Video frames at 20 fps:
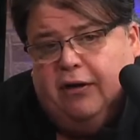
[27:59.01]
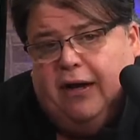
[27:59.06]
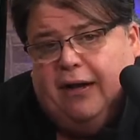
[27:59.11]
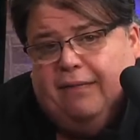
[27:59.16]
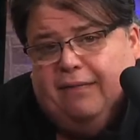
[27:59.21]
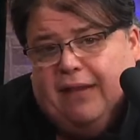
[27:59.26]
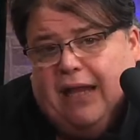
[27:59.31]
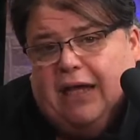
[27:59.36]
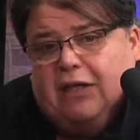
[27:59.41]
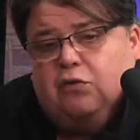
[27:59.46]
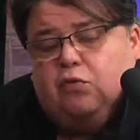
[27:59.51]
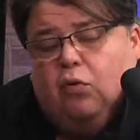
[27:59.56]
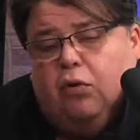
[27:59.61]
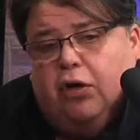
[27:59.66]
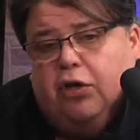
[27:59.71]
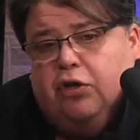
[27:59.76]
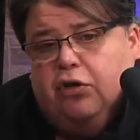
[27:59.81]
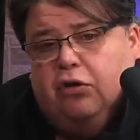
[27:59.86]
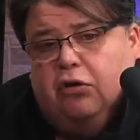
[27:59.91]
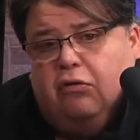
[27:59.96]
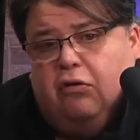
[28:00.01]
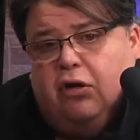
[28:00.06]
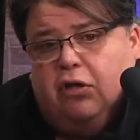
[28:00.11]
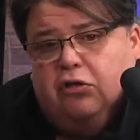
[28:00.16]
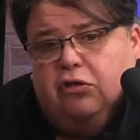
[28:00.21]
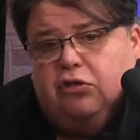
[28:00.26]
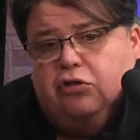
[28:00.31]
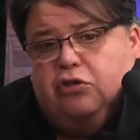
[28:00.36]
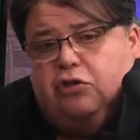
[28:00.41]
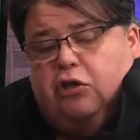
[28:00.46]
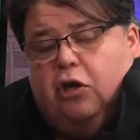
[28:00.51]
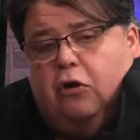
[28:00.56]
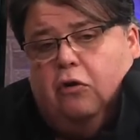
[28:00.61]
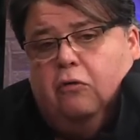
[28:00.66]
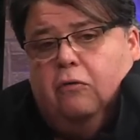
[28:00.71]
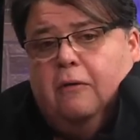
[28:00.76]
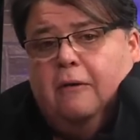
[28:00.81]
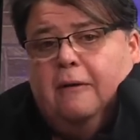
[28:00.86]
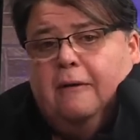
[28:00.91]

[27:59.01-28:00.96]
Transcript: And that's why you're on the show,